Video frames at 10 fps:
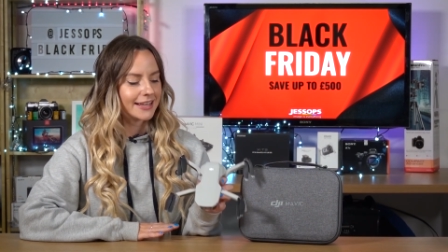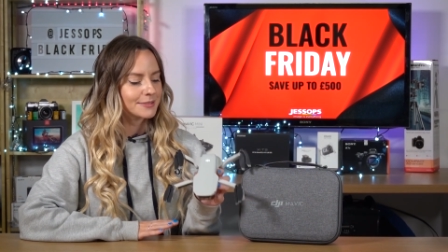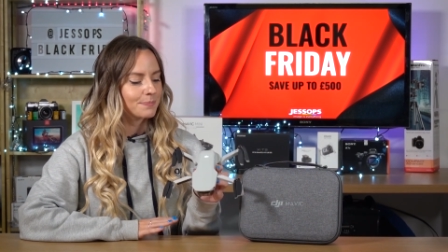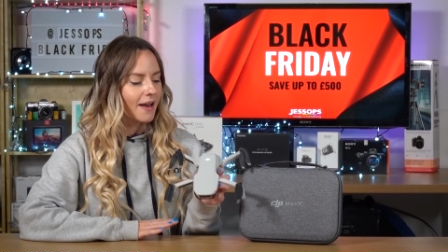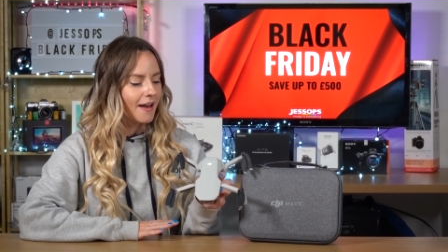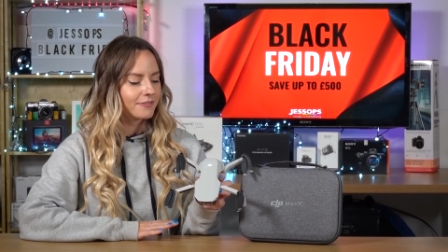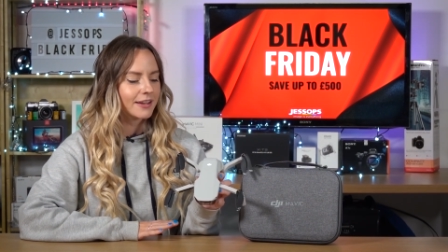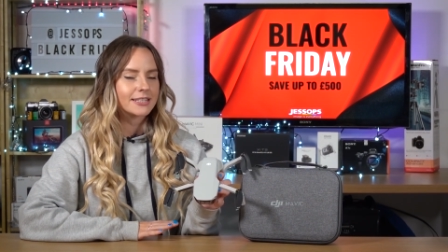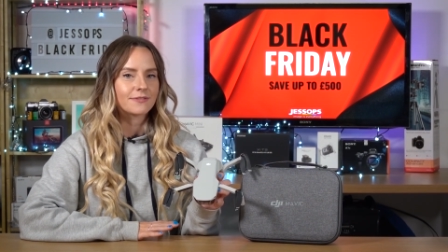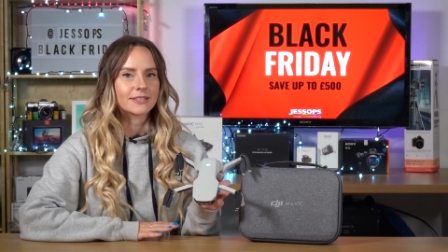It's
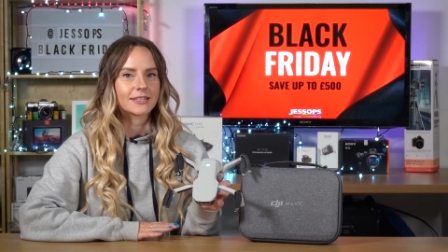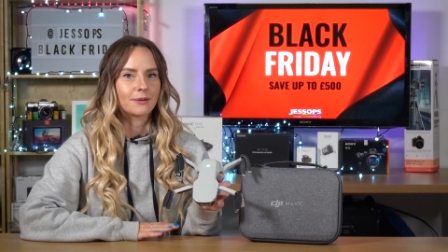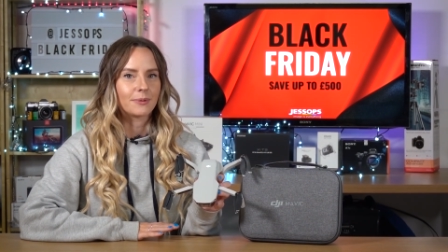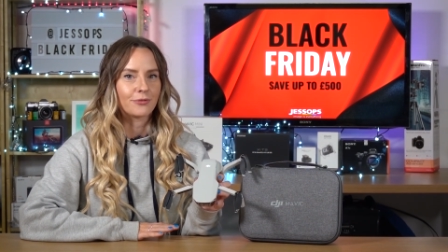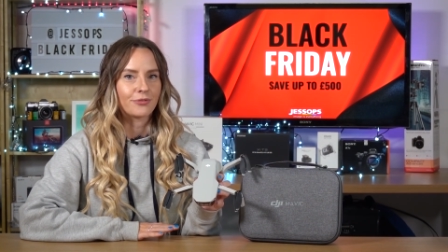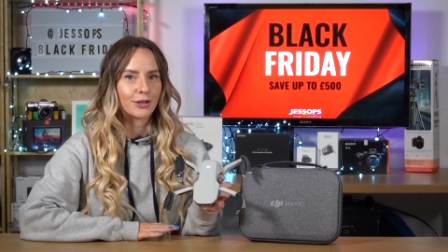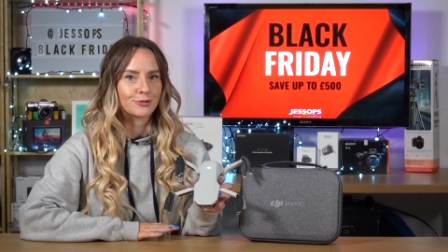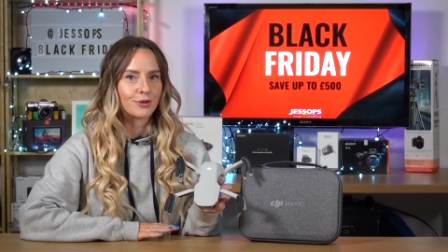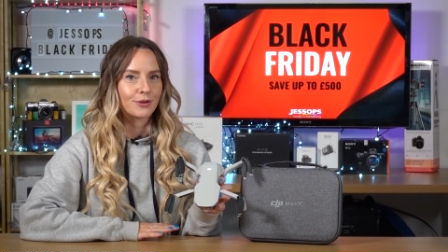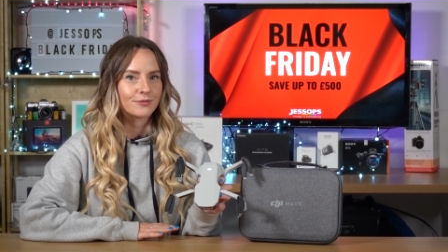perfect if it's going to be a
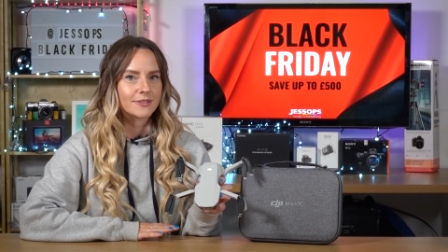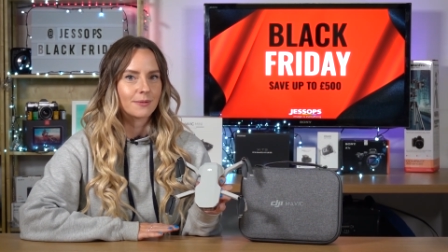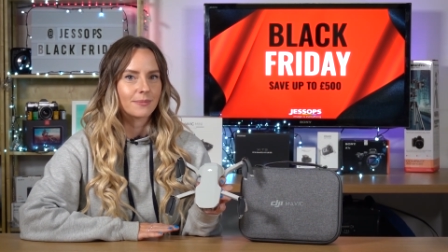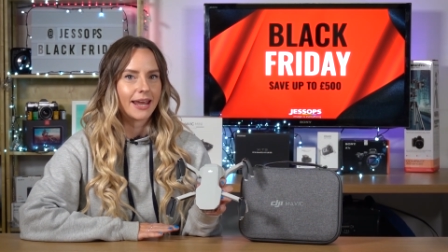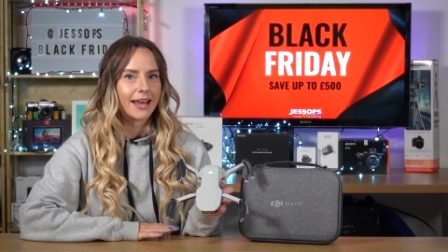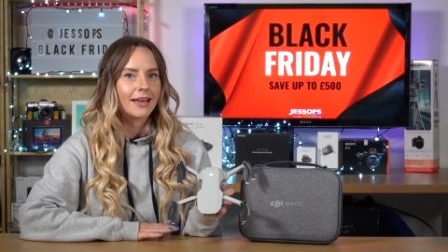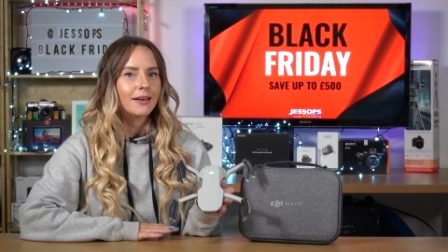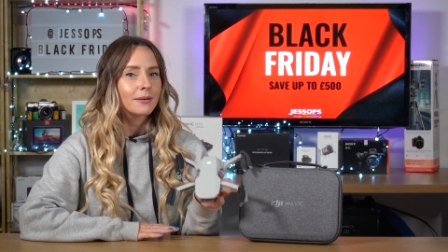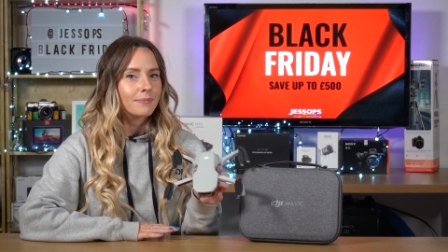first drone for somebody,